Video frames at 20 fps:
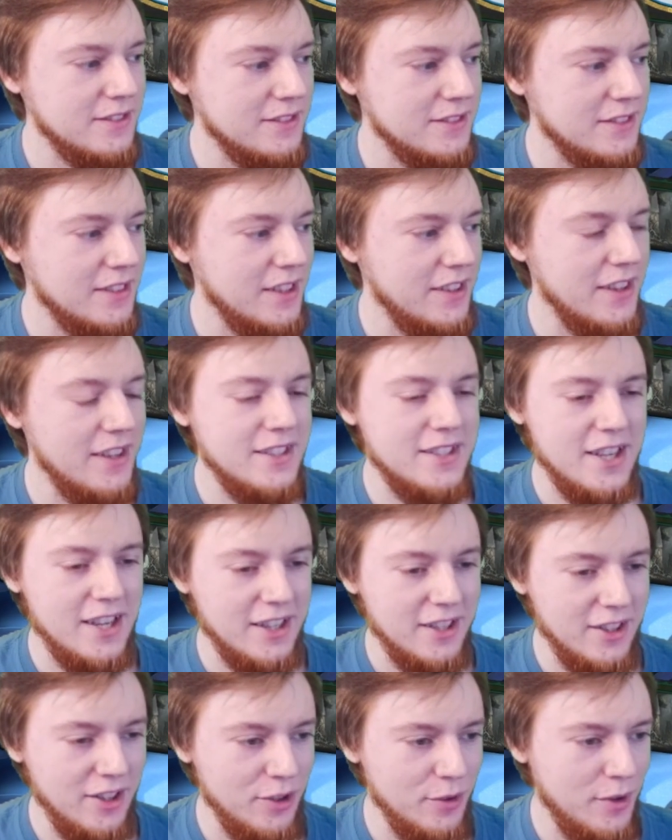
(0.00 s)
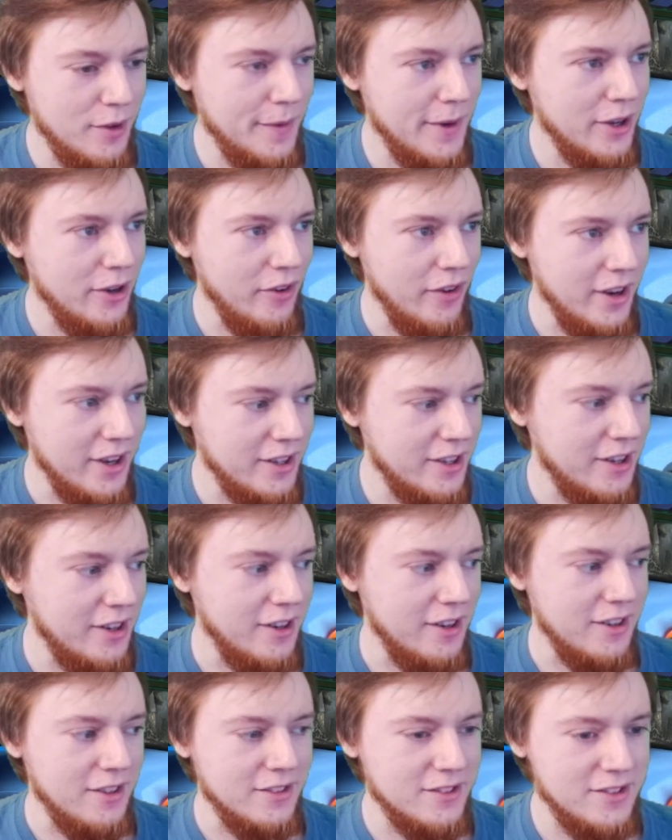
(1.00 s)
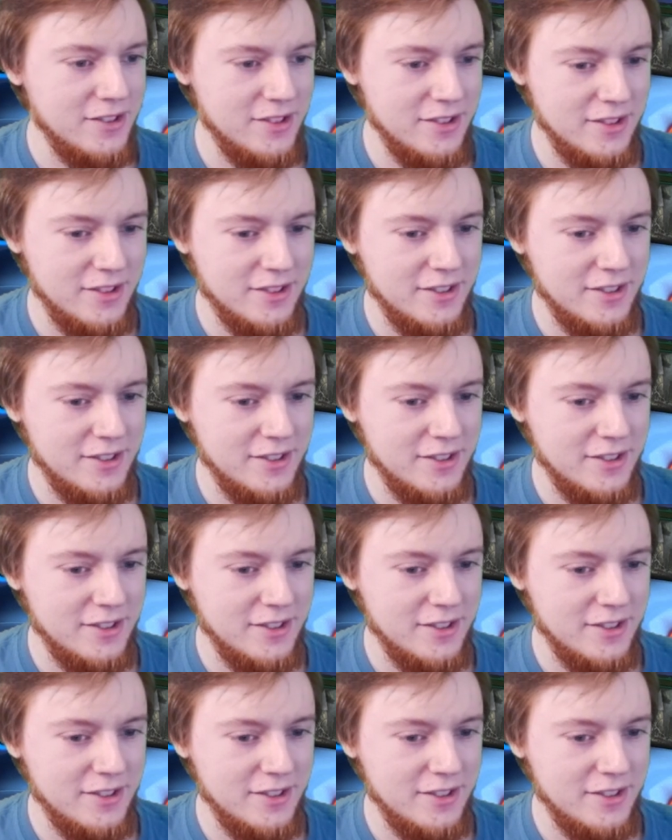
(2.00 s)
And they take another one of my great cards.